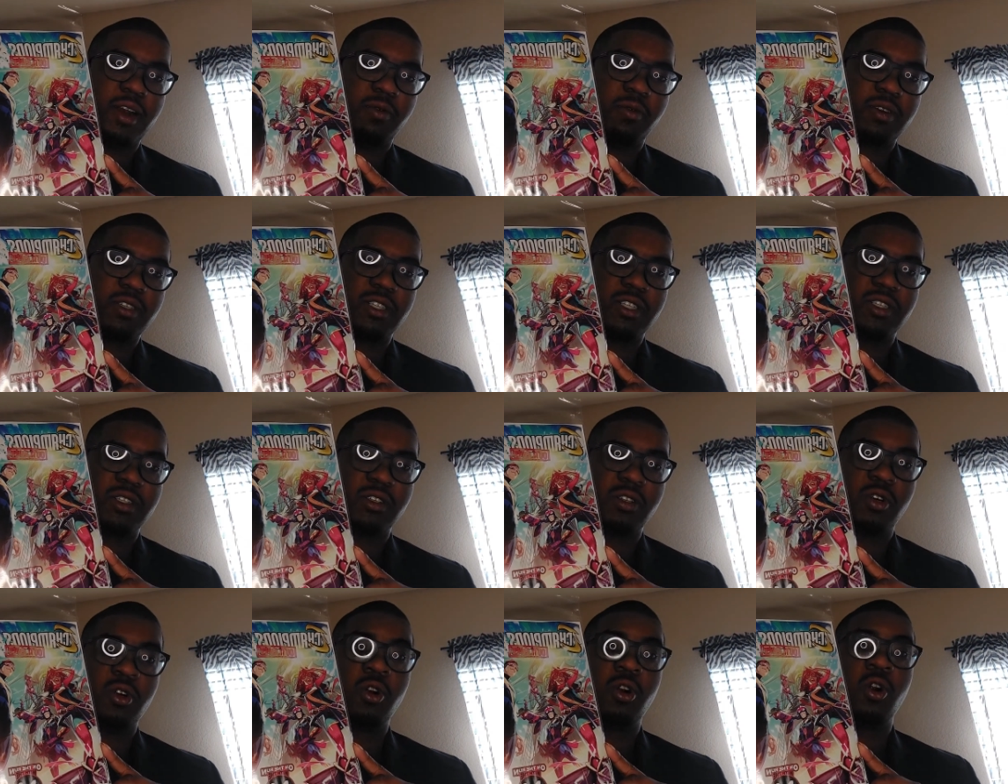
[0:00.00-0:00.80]
which
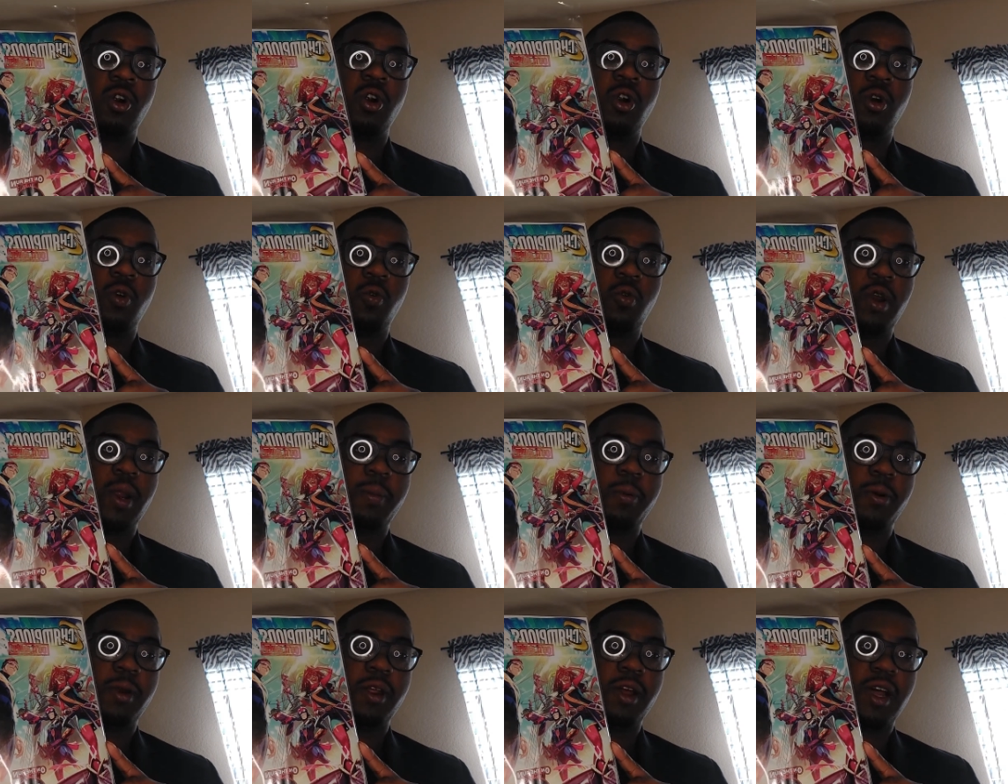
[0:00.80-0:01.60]
is really
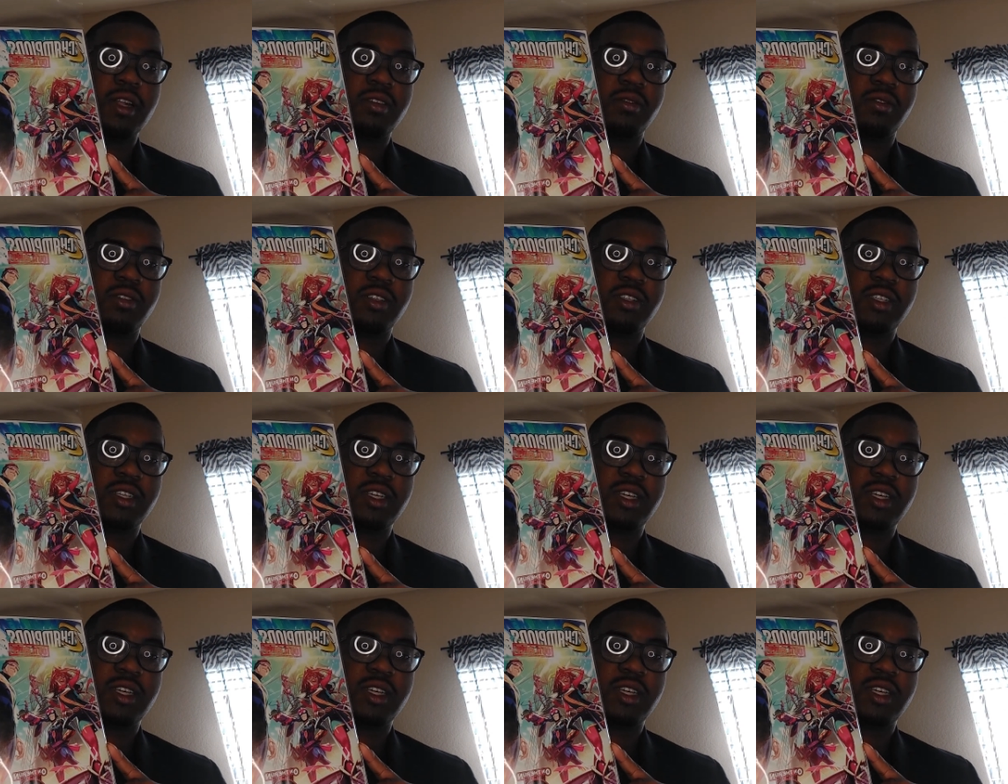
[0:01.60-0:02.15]
pretty awesome to see.